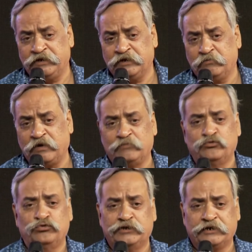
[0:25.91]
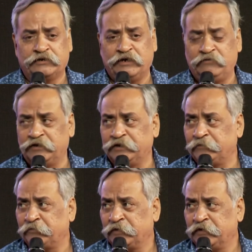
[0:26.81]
being a babu in a railway